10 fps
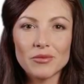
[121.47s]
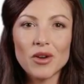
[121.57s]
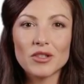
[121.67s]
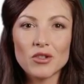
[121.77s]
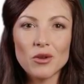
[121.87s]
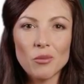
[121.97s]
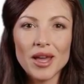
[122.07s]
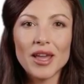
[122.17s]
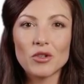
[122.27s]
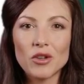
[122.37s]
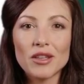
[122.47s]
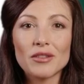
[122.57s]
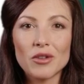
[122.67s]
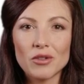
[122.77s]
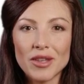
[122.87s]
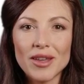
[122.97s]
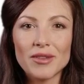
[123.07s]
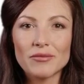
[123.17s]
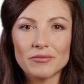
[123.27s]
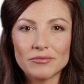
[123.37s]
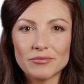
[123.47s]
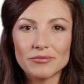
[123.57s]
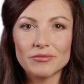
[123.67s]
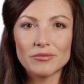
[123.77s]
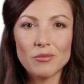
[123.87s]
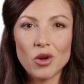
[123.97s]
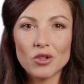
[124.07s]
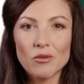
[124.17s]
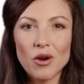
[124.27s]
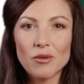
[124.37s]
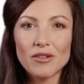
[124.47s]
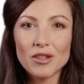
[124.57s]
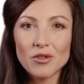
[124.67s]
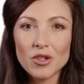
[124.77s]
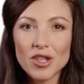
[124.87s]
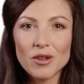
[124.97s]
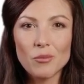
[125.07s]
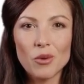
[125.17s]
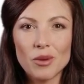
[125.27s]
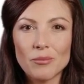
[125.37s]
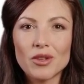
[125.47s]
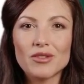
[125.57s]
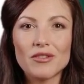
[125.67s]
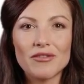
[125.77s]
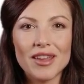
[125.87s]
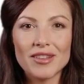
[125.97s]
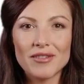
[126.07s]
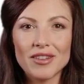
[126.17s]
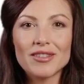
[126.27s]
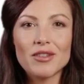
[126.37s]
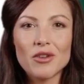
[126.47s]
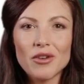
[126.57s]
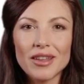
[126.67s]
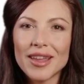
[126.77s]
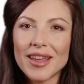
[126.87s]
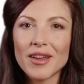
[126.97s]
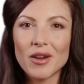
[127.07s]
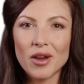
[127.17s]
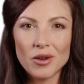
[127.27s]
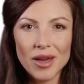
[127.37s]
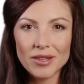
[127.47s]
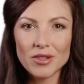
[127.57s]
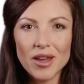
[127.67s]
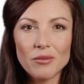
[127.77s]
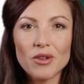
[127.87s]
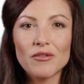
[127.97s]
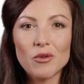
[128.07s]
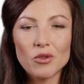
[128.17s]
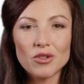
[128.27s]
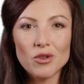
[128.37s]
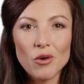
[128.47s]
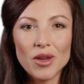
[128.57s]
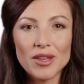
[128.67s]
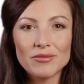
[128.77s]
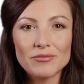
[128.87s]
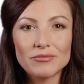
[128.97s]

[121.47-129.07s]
Question one hundred thirteen. Which form of encryption would be most effective in securing data on a laptop if it were stolen?